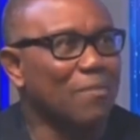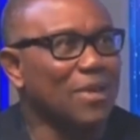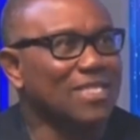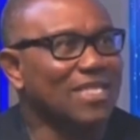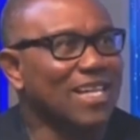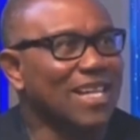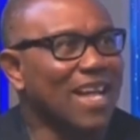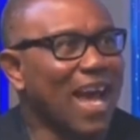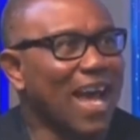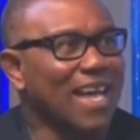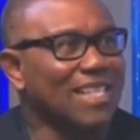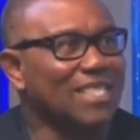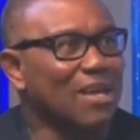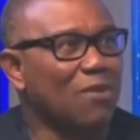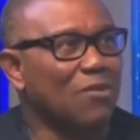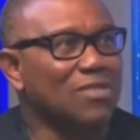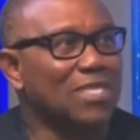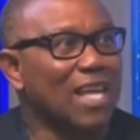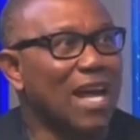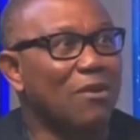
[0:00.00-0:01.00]
Number three
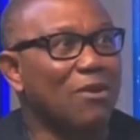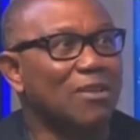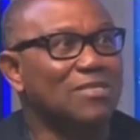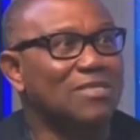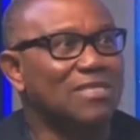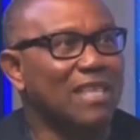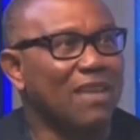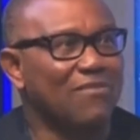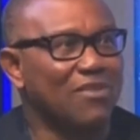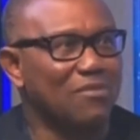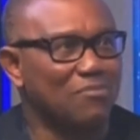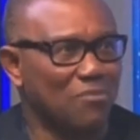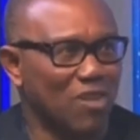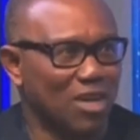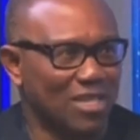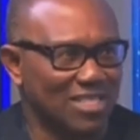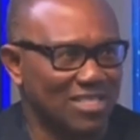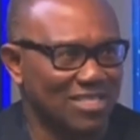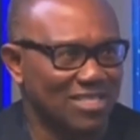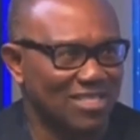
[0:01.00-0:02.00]
item was I was
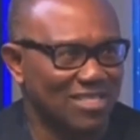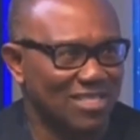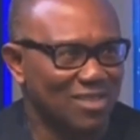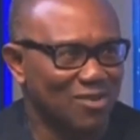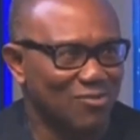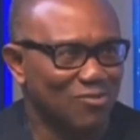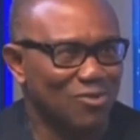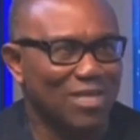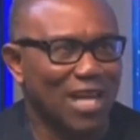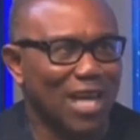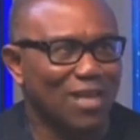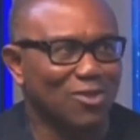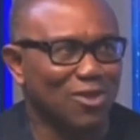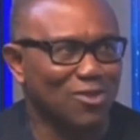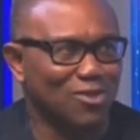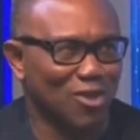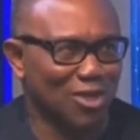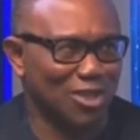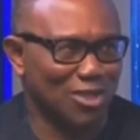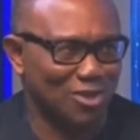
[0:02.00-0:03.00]
saving money
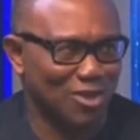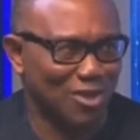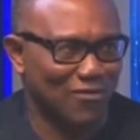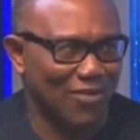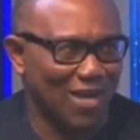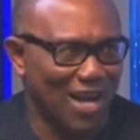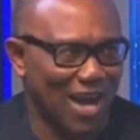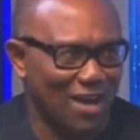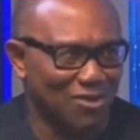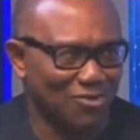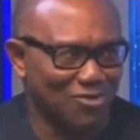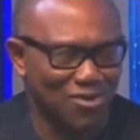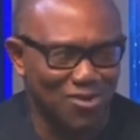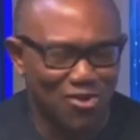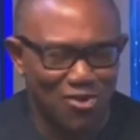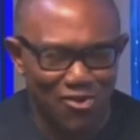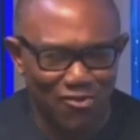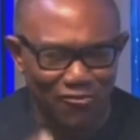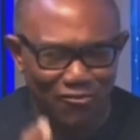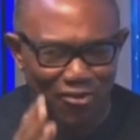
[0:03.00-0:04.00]
without the authority of the
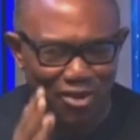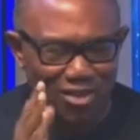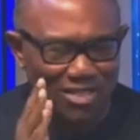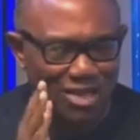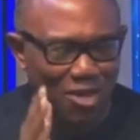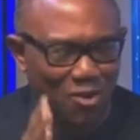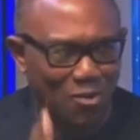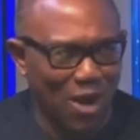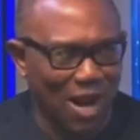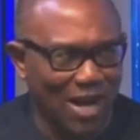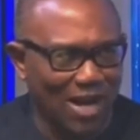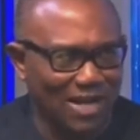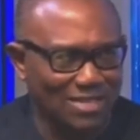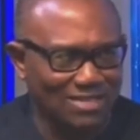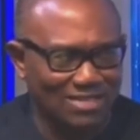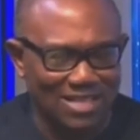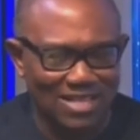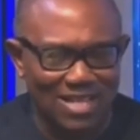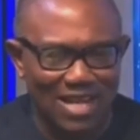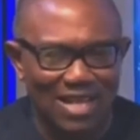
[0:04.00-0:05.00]
house. From day
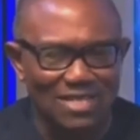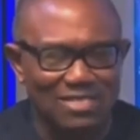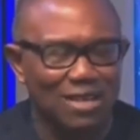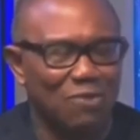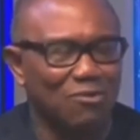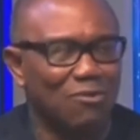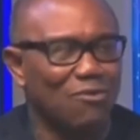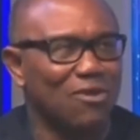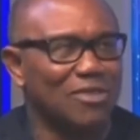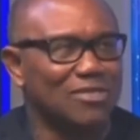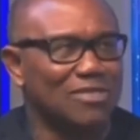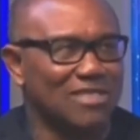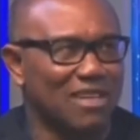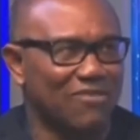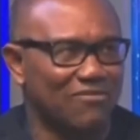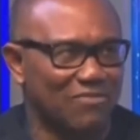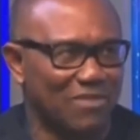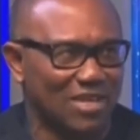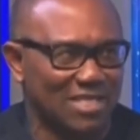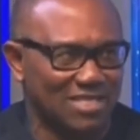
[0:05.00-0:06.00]
one I started, I said we
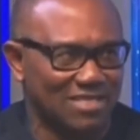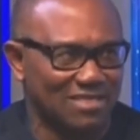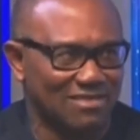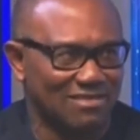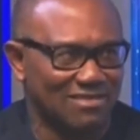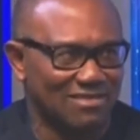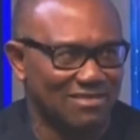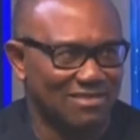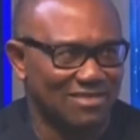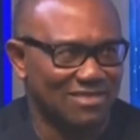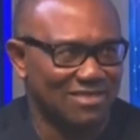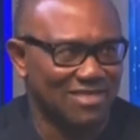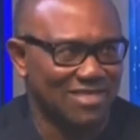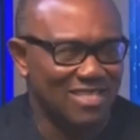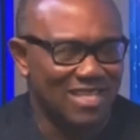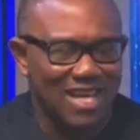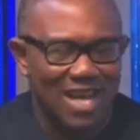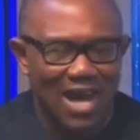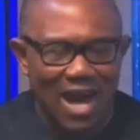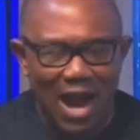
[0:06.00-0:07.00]
must save money.
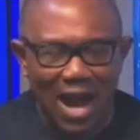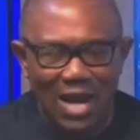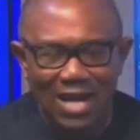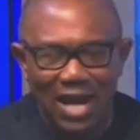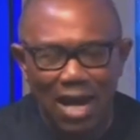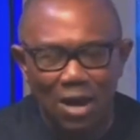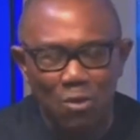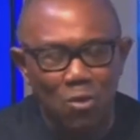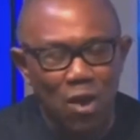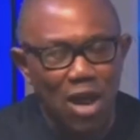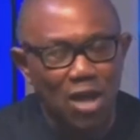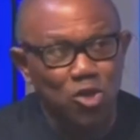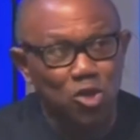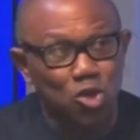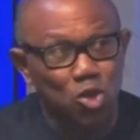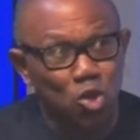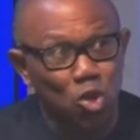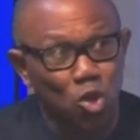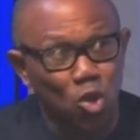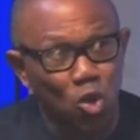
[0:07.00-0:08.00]
And that
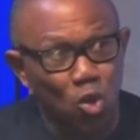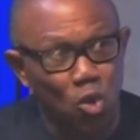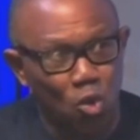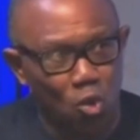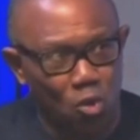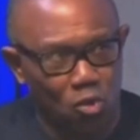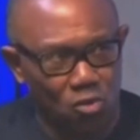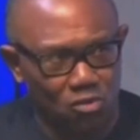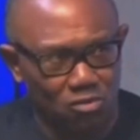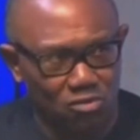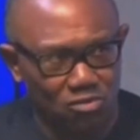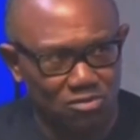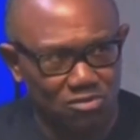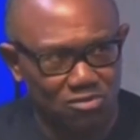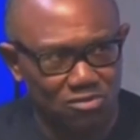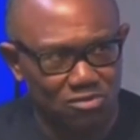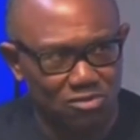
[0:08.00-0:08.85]
went through.